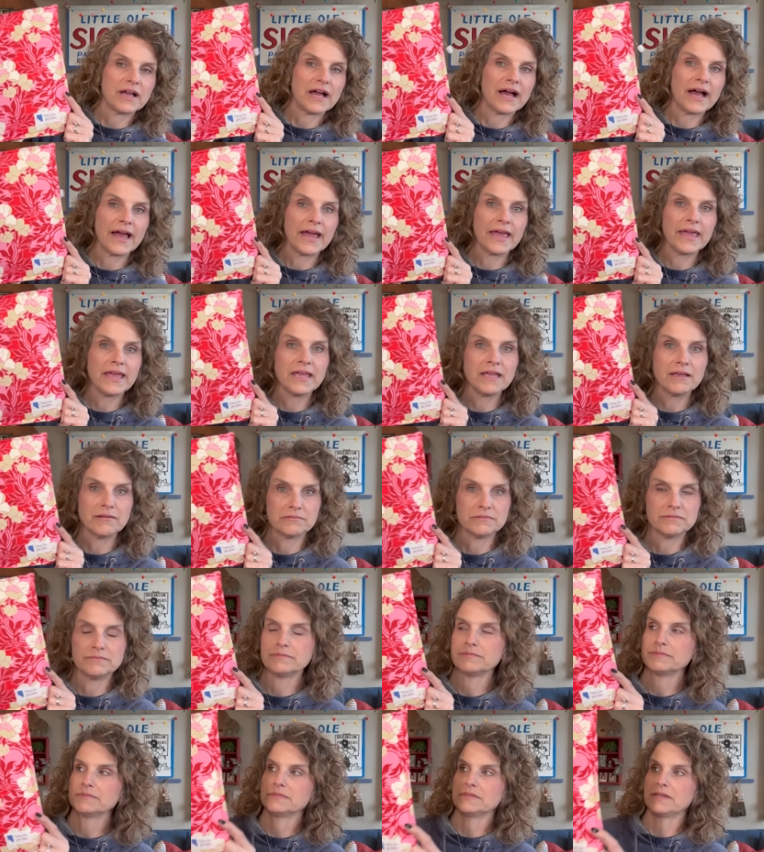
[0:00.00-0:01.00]
I'm
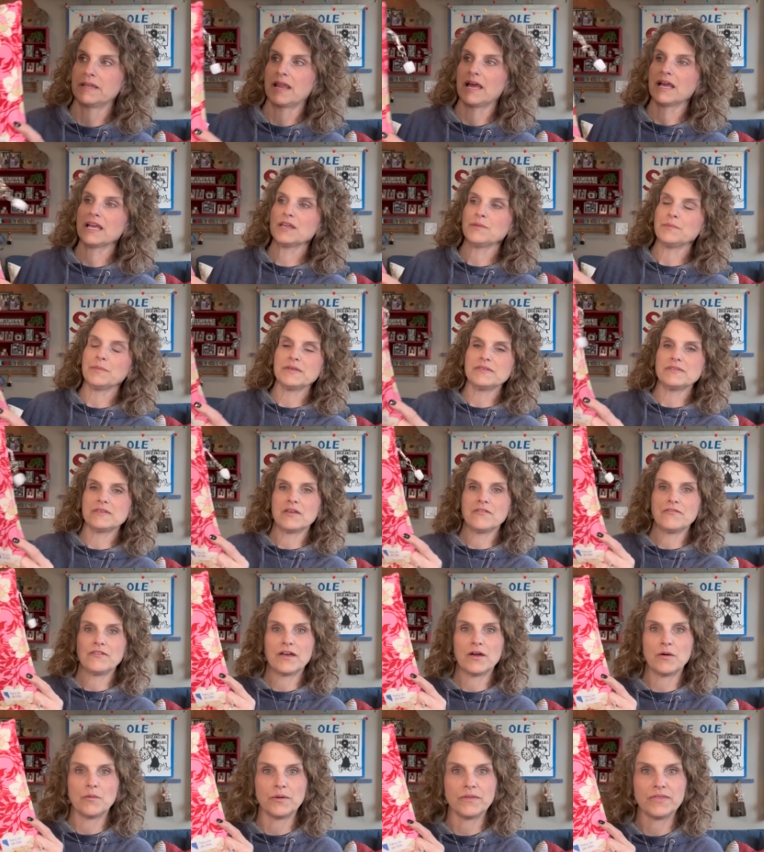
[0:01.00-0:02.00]
knocking myself
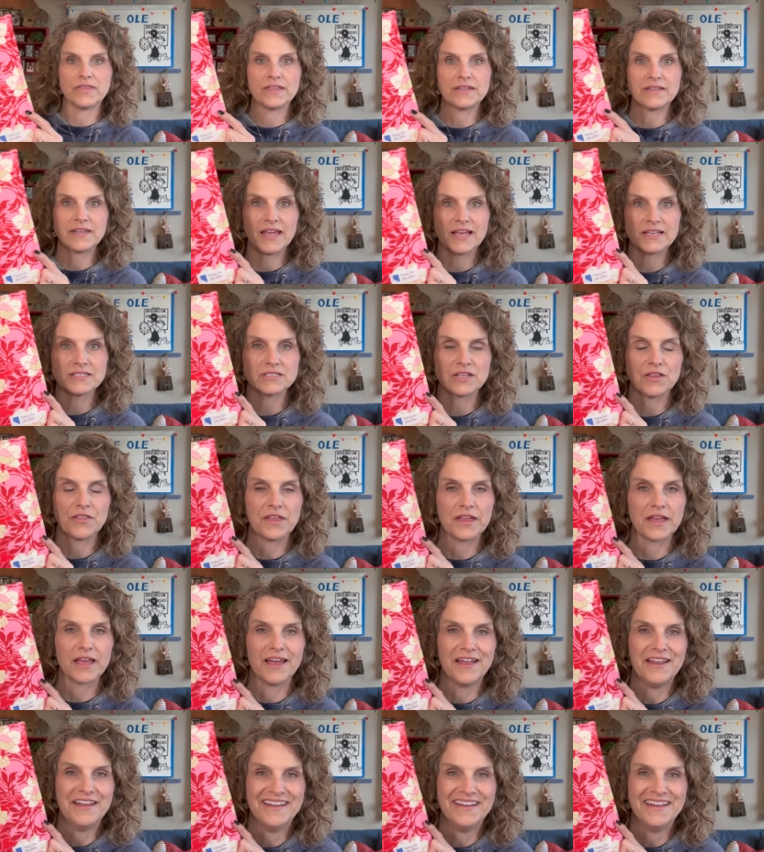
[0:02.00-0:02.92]
out with the tassel thing.